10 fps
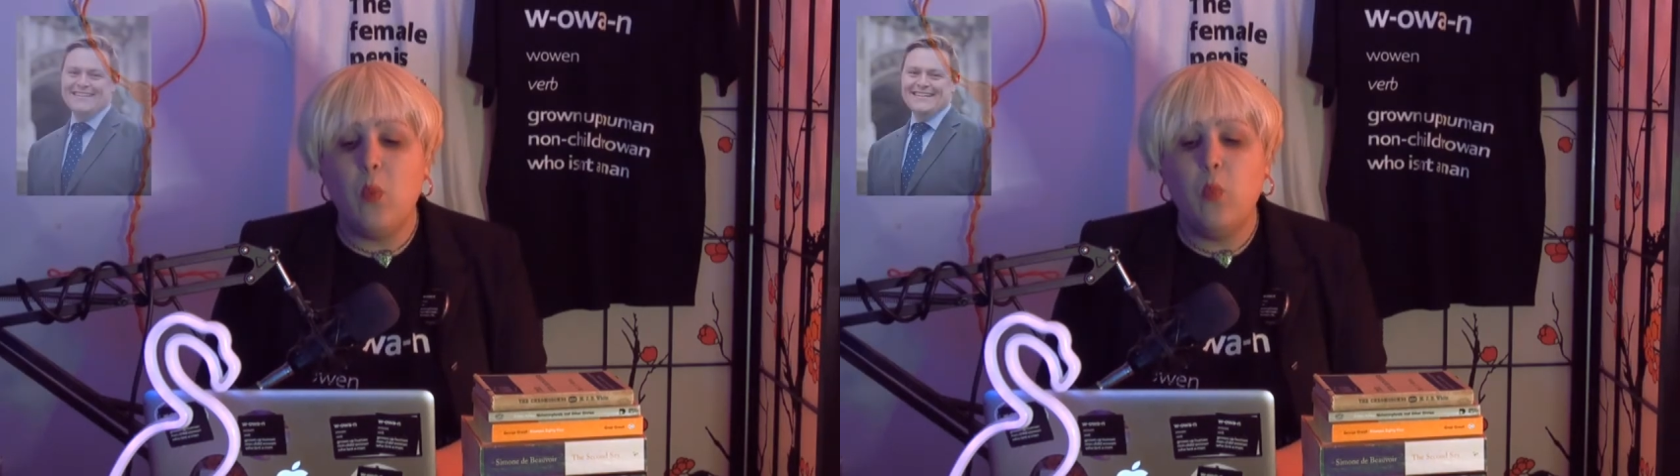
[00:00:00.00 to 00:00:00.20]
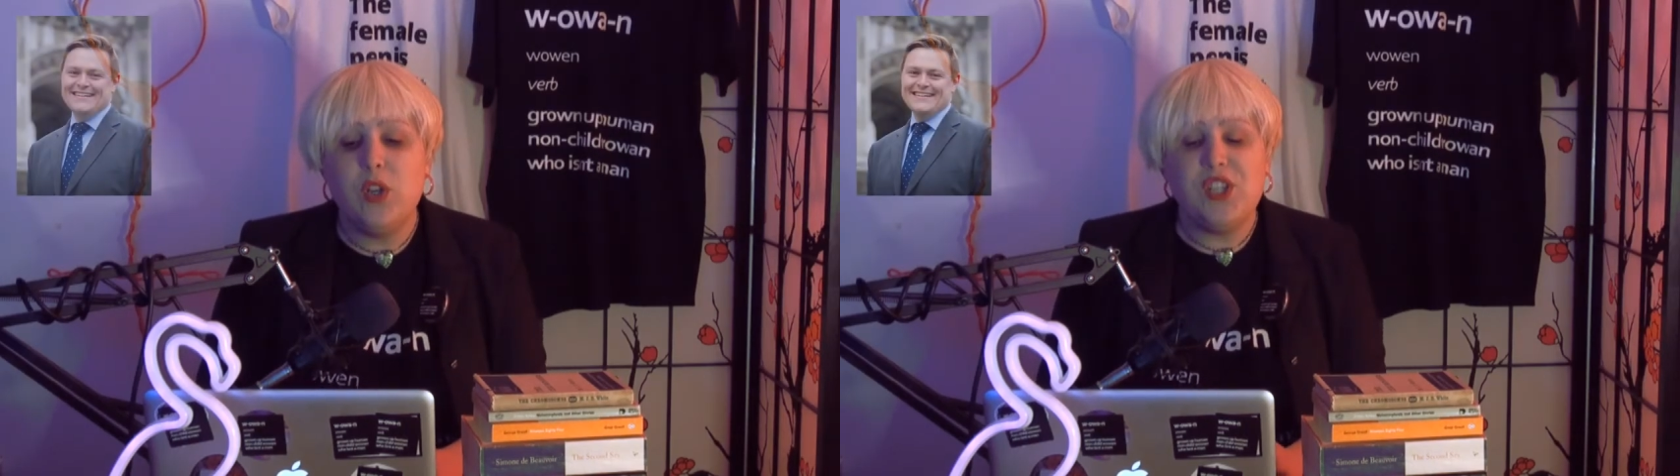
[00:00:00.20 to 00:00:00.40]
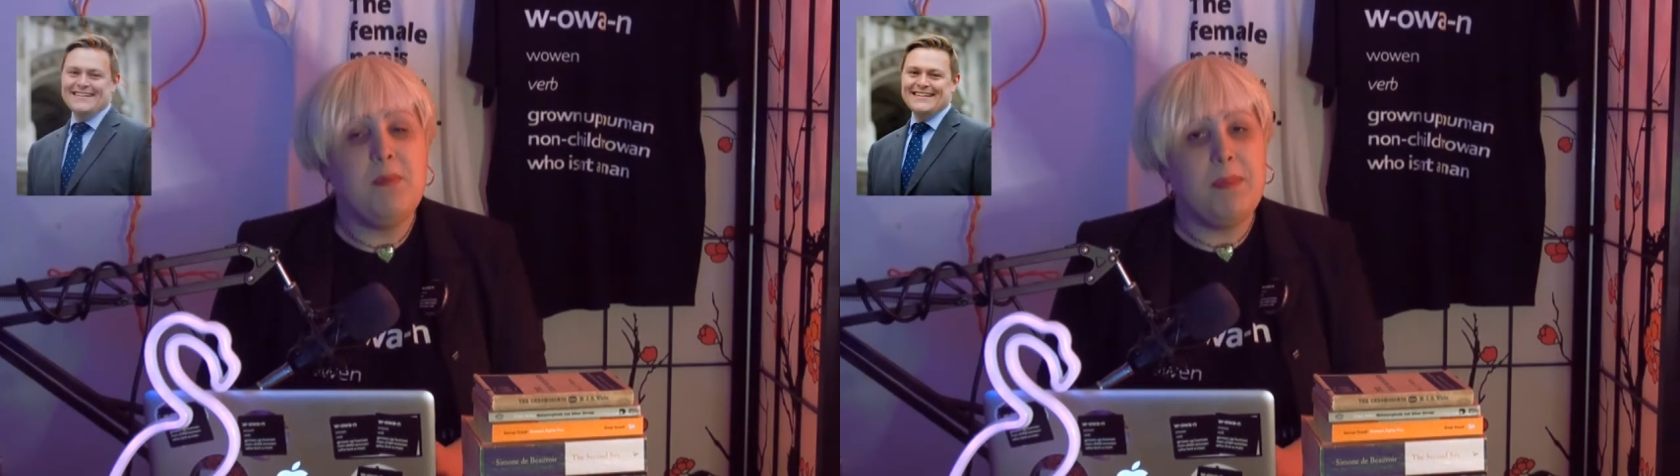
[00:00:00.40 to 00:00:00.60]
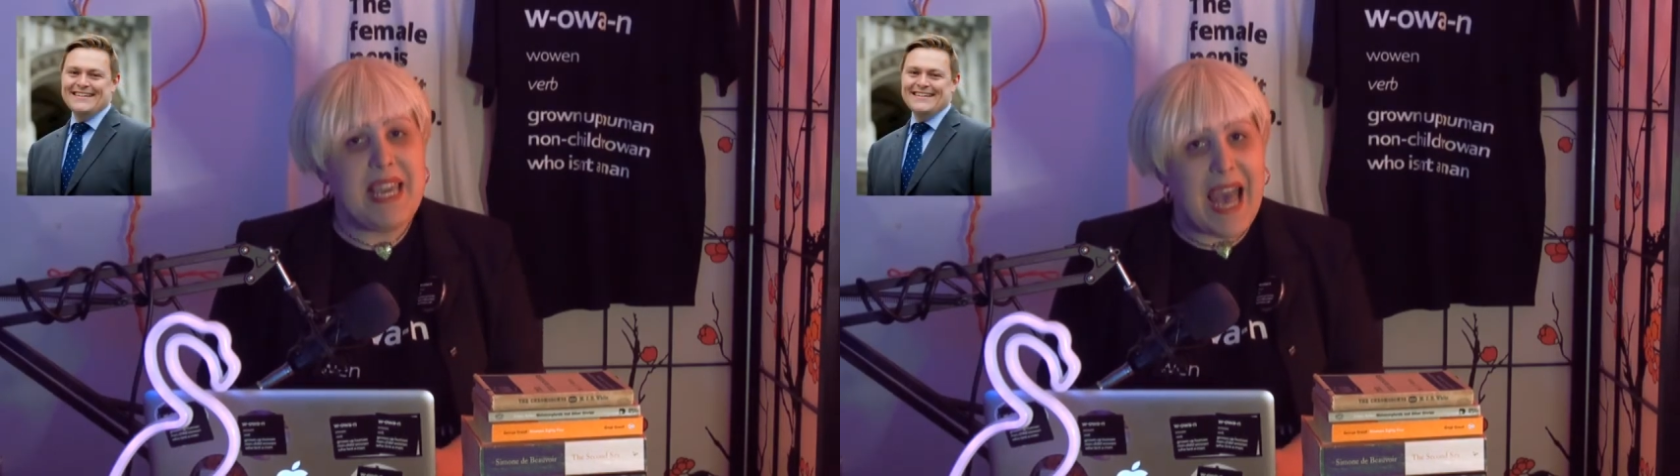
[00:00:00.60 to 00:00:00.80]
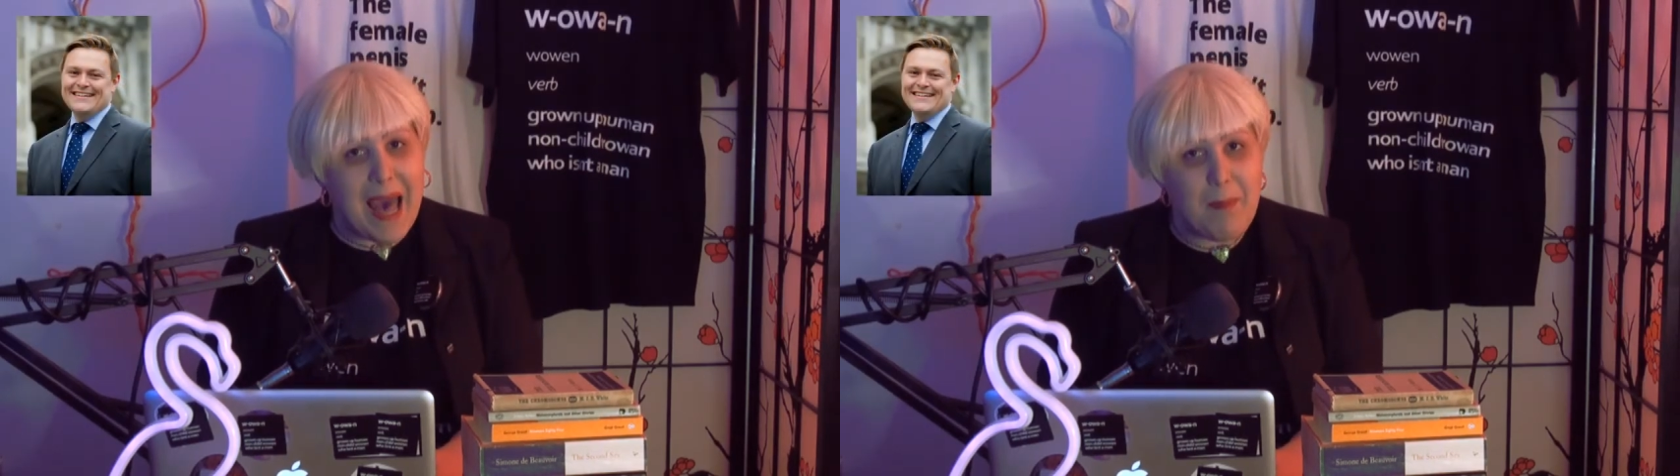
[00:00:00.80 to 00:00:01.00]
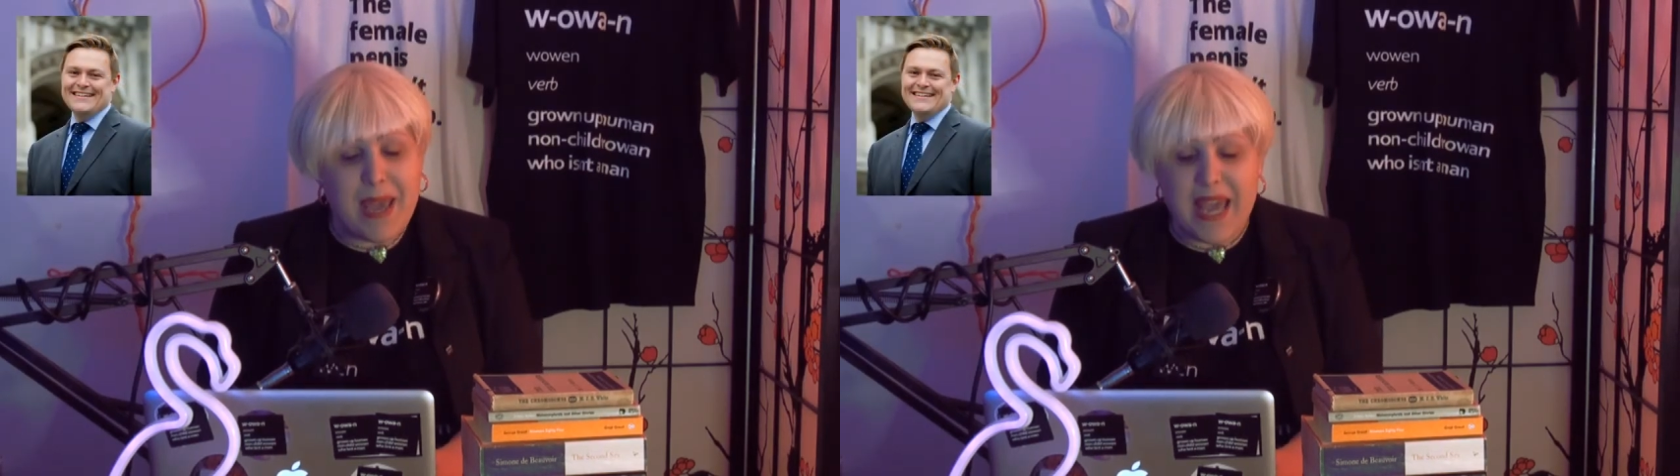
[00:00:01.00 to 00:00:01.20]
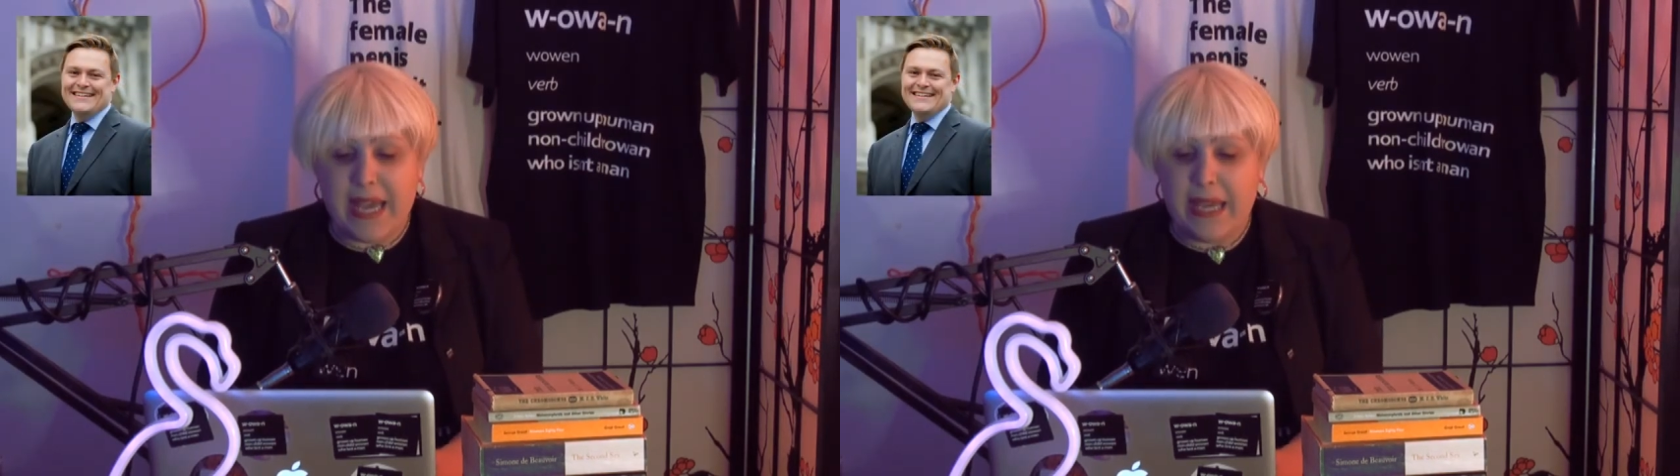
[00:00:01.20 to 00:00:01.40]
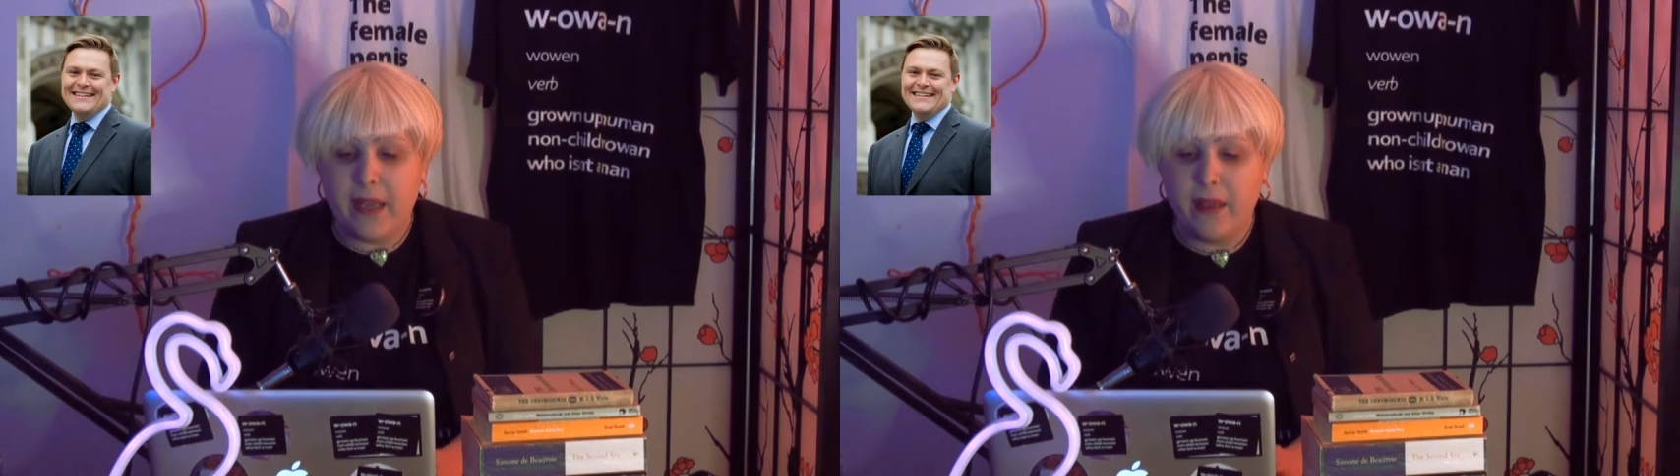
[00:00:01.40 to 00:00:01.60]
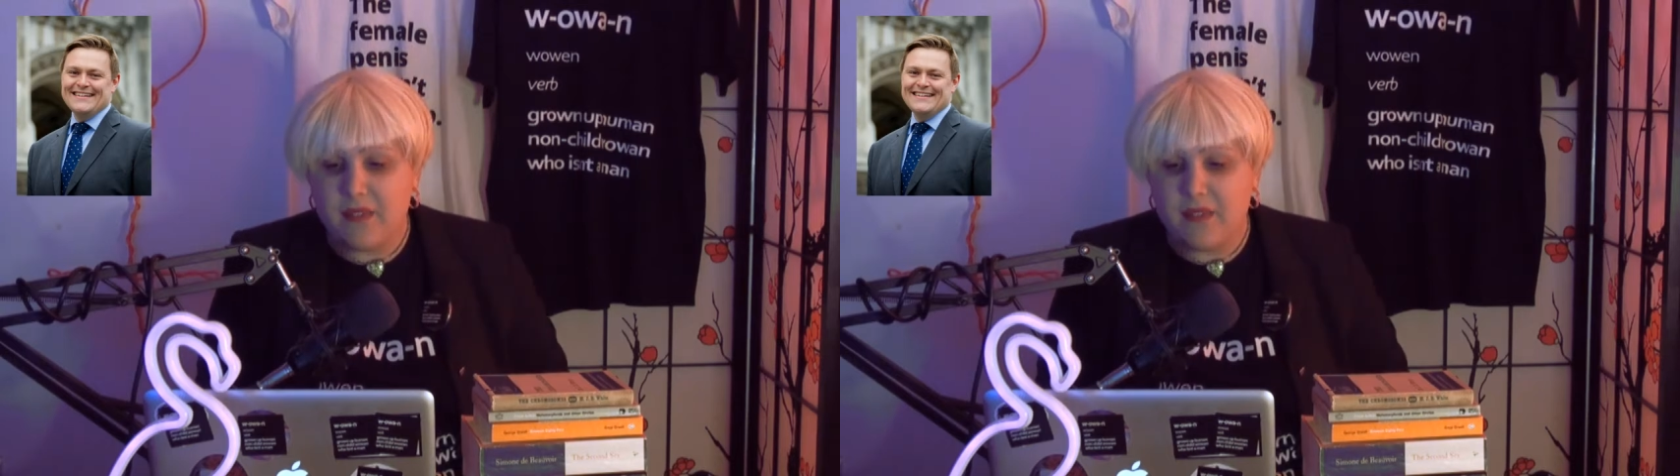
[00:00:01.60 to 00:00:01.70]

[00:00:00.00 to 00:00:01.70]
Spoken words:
wouldn't be happy